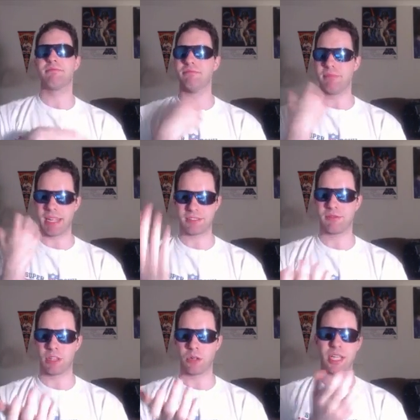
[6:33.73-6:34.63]
make
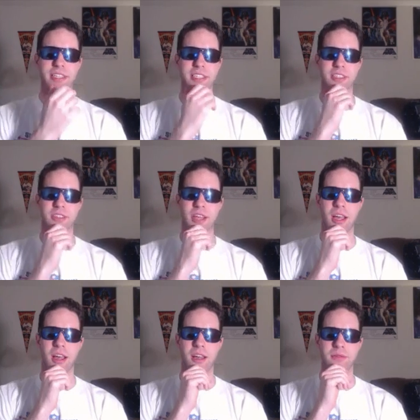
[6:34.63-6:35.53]
those ideas
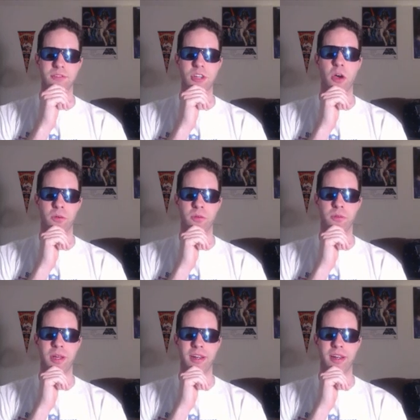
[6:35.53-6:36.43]

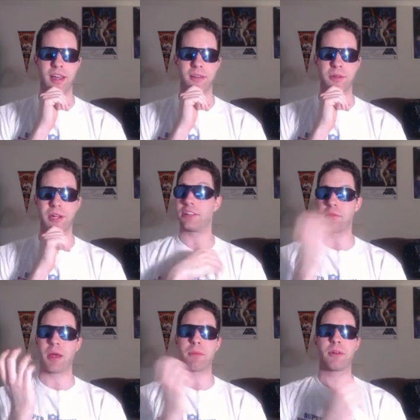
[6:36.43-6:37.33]
known when I
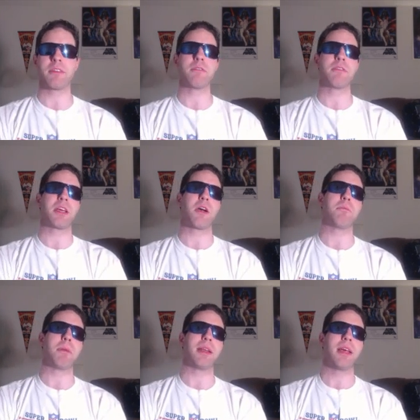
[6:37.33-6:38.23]
do my preview
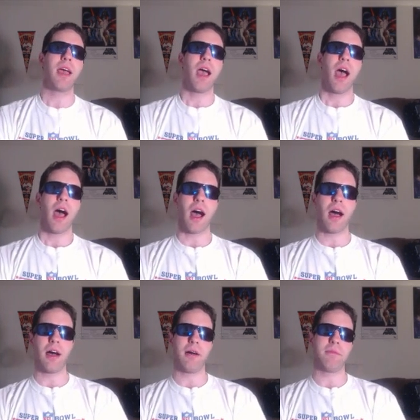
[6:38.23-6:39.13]
video. But
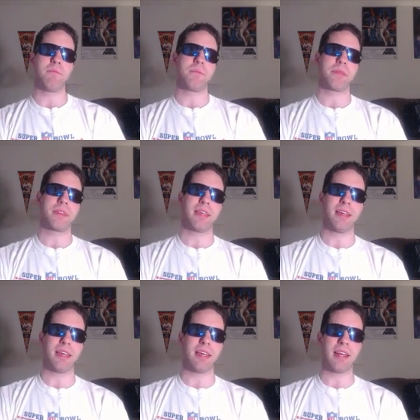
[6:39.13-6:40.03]

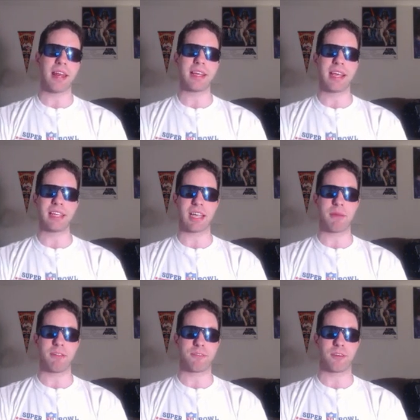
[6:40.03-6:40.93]
in any case,
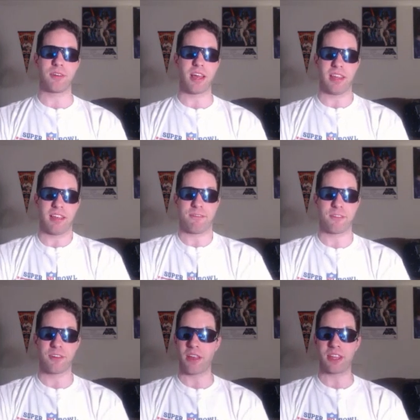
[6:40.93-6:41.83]
I mean, for
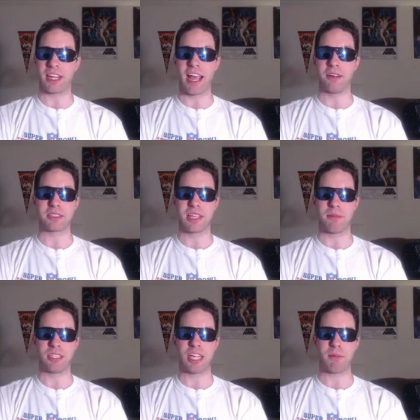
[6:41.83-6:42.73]
nothing else,
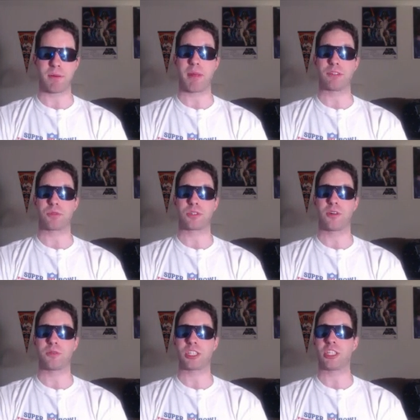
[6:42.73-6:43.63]
I mean, Shane McMahon's
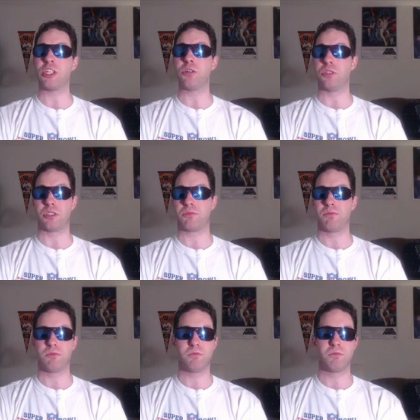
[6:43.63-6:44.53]
return was a huge
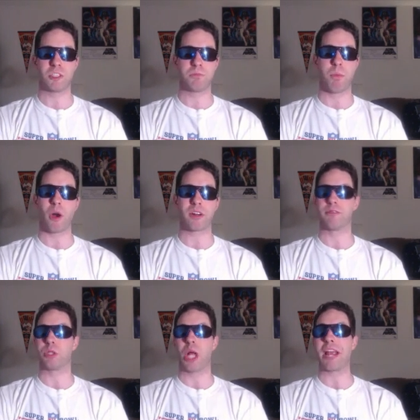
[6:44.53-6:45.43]
spark
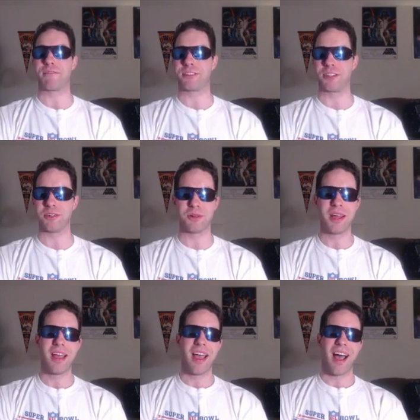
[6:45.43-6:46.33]
of life to